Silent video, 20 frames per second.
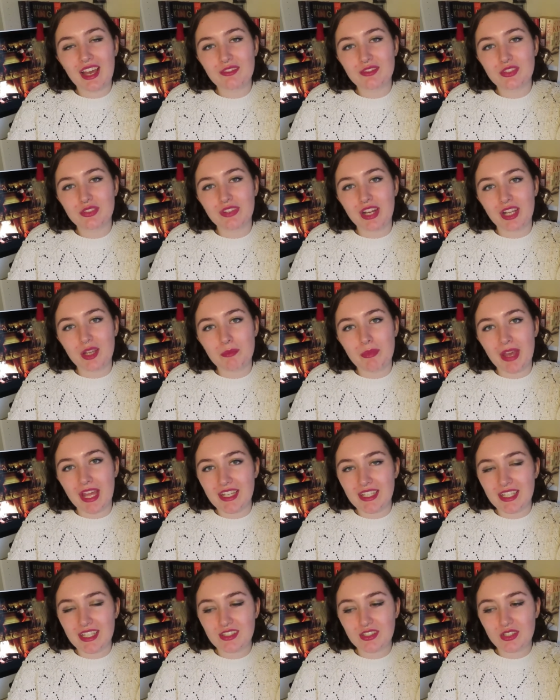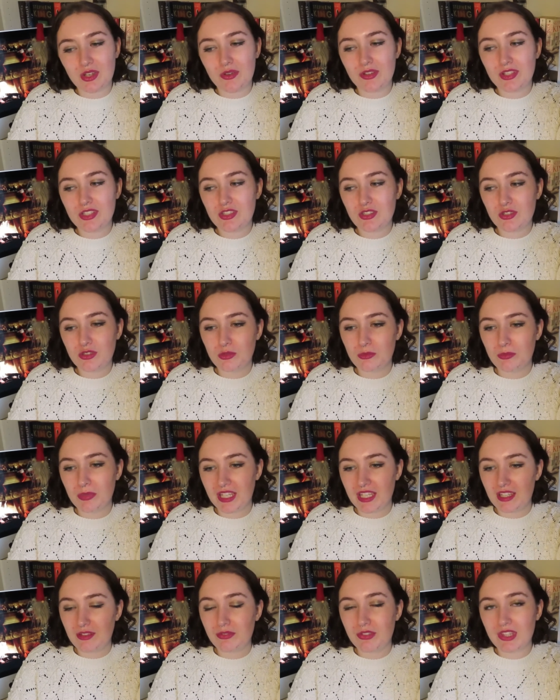have to recommend is going to
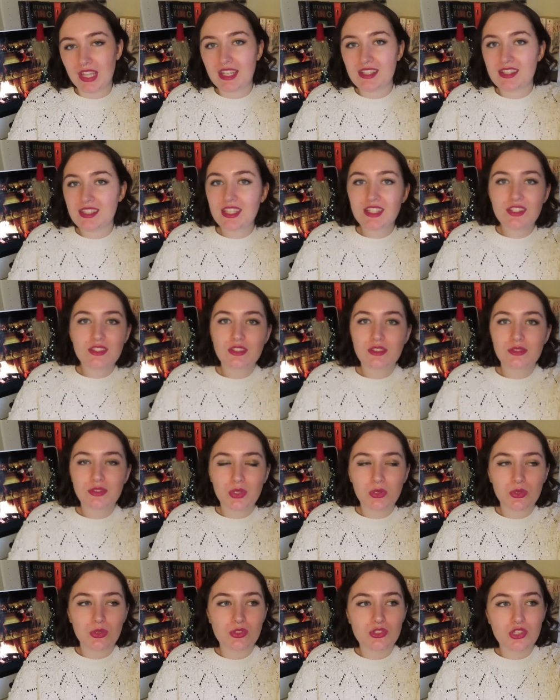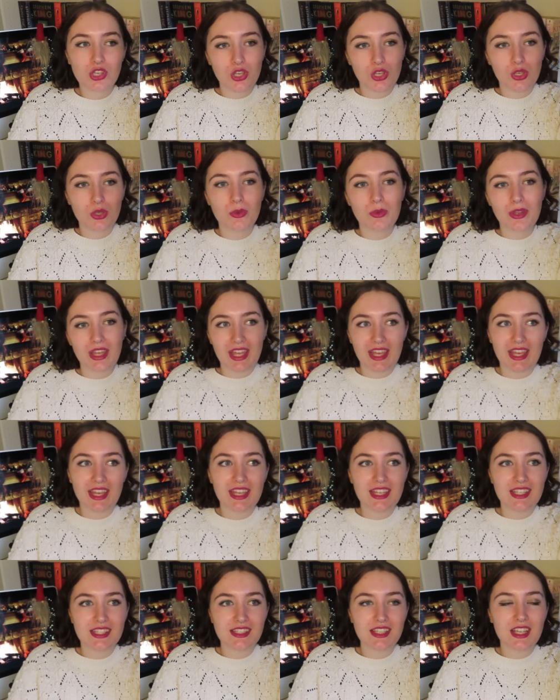be for that sister of yours who
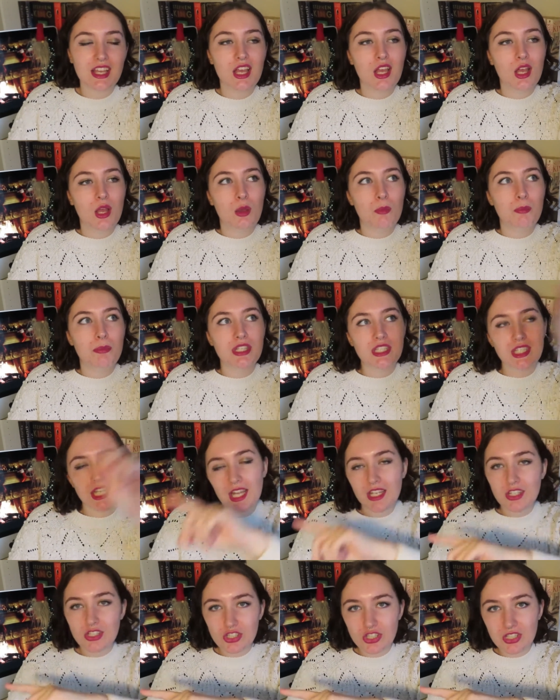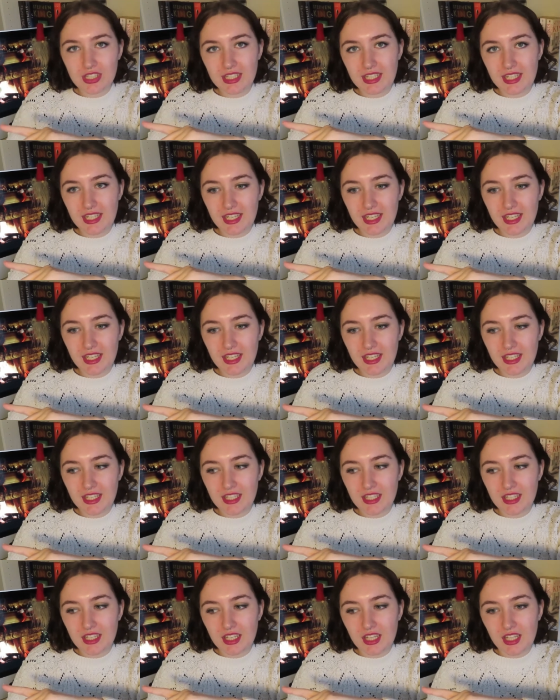is
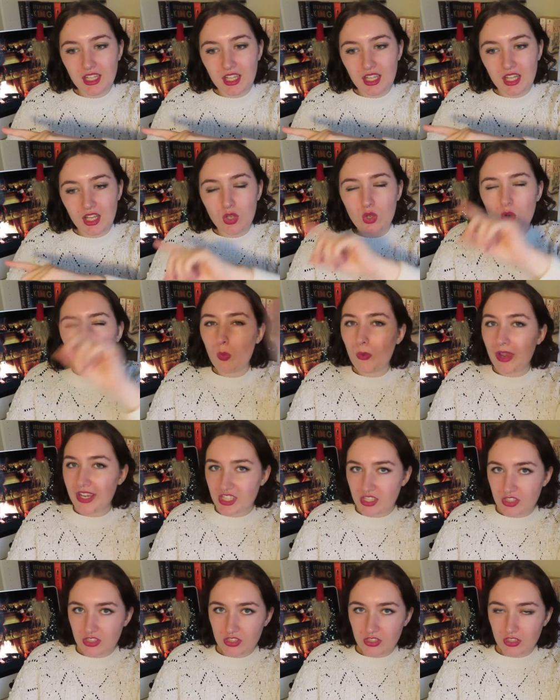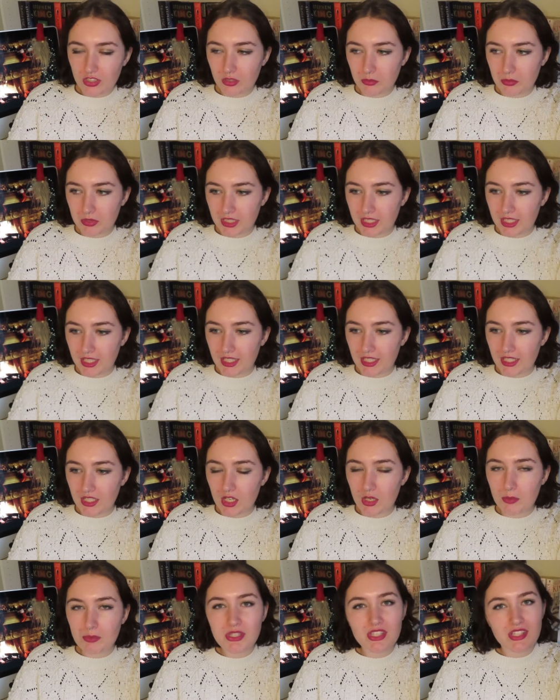potentially
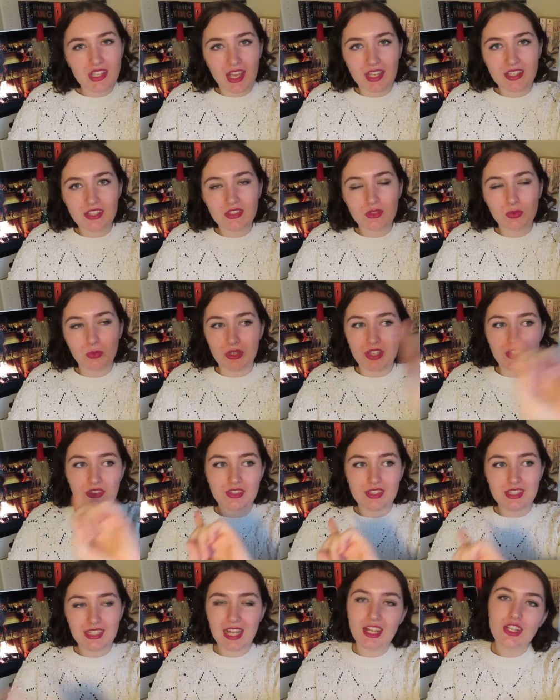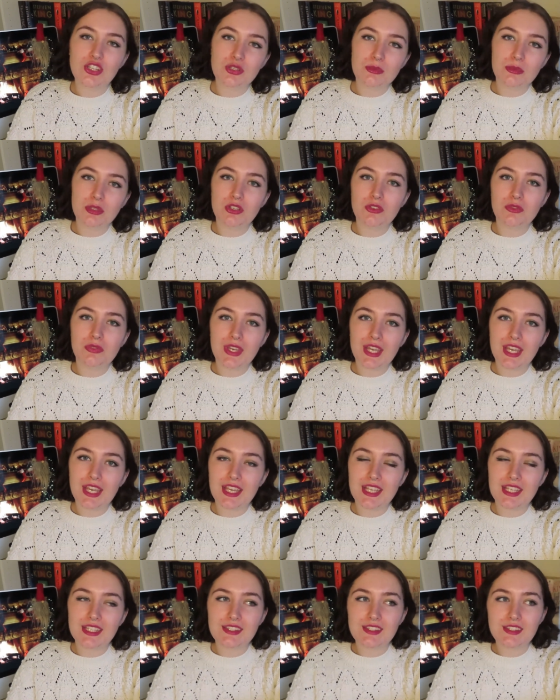questionably obsessed with slasher
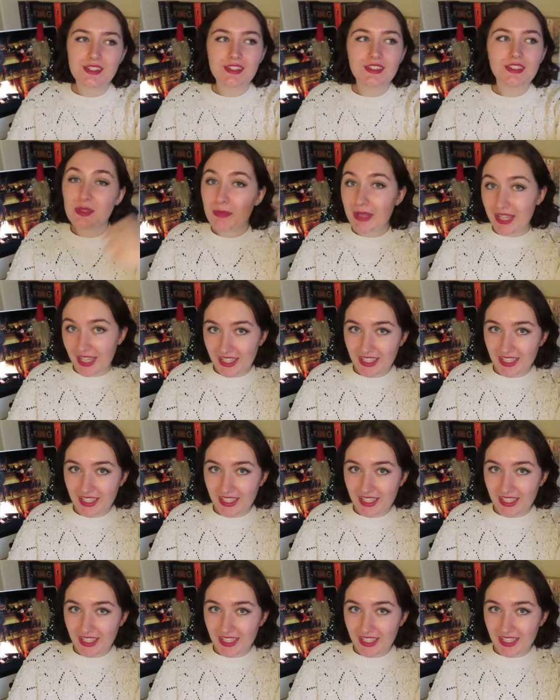movies. That's me.